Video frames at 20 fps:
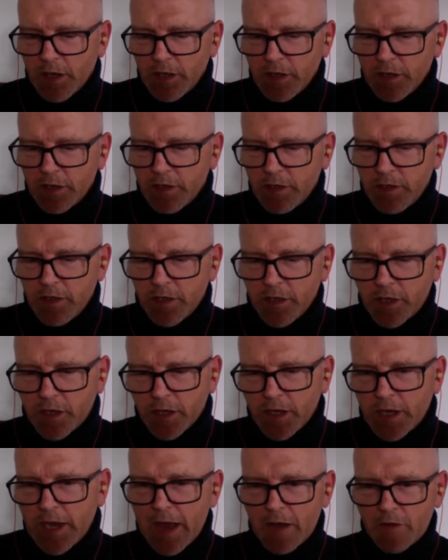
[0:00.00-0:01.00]
you
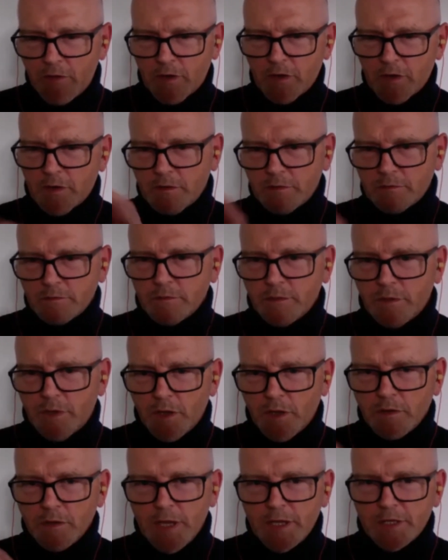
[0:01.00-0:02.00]
can count
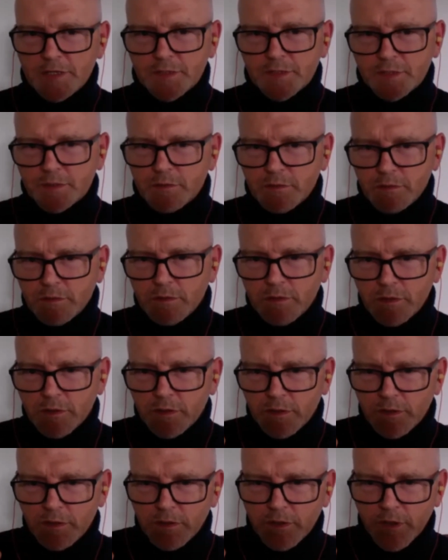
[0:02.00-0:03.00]
on less
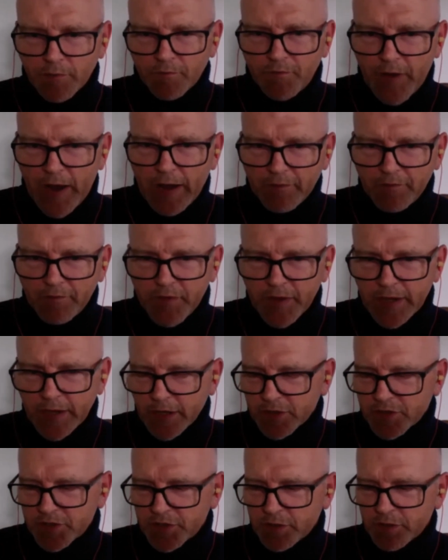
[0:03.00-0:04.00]
than 5
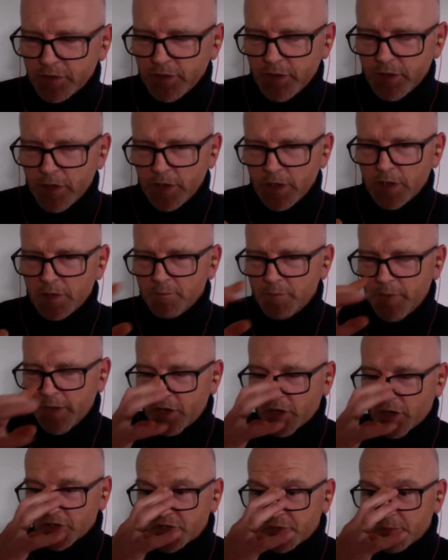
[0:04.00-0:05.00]
fingers,
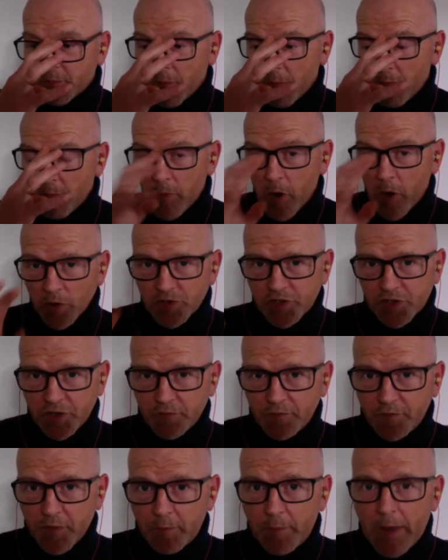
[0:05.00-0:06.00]
because most
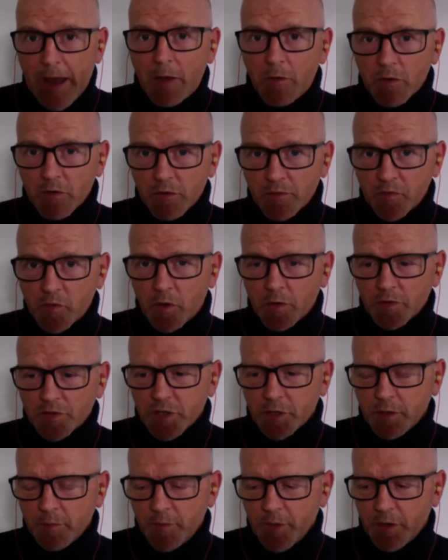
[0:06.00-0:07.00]
of the power of
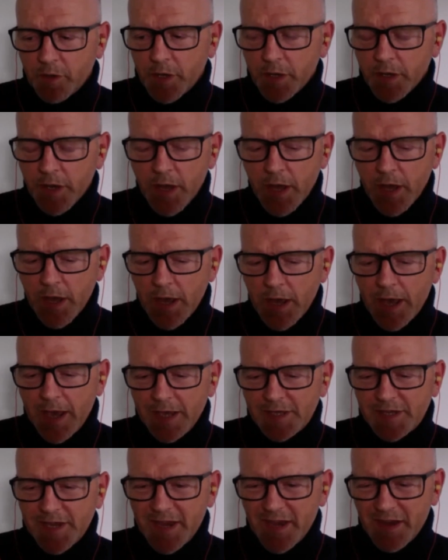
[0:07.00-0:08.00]
quantum computing
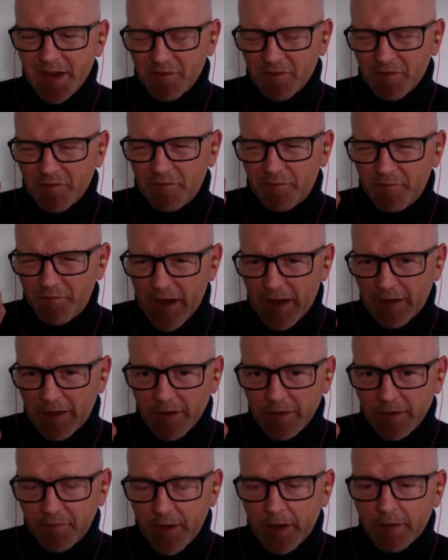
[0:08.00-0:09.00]
is in
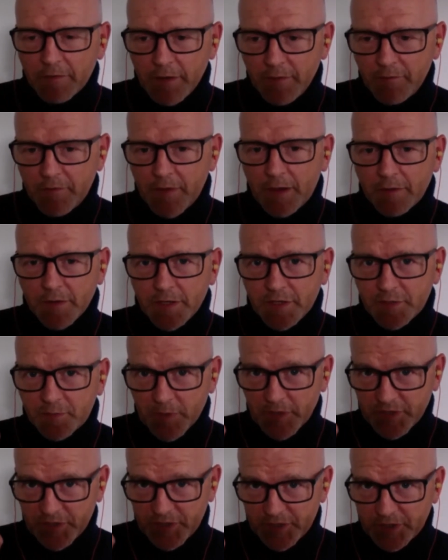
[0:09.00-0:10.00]
very, very, very
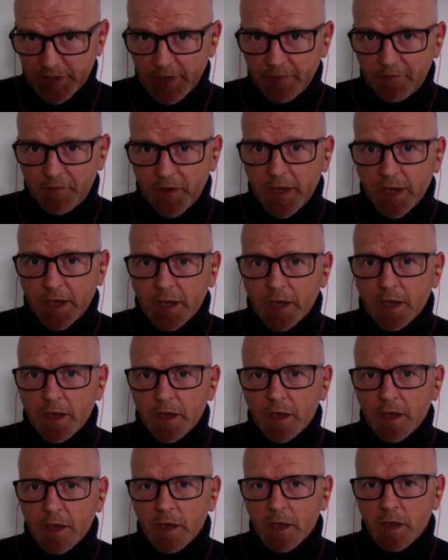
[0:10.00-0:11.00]
specific
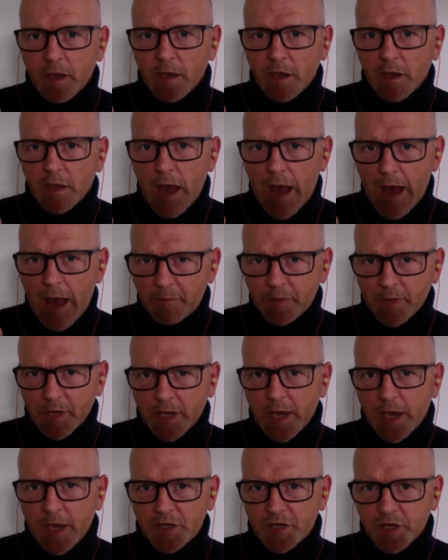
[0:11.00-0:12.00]

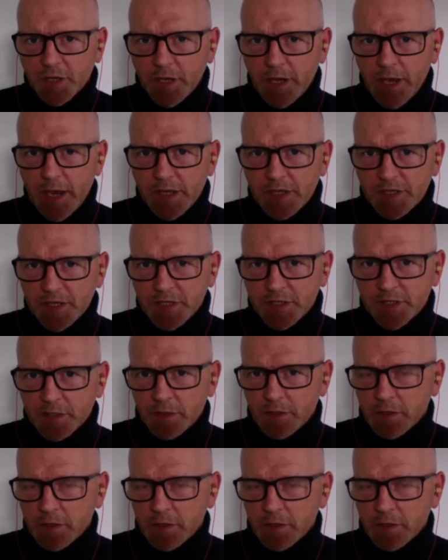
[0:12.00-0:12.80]
application cases.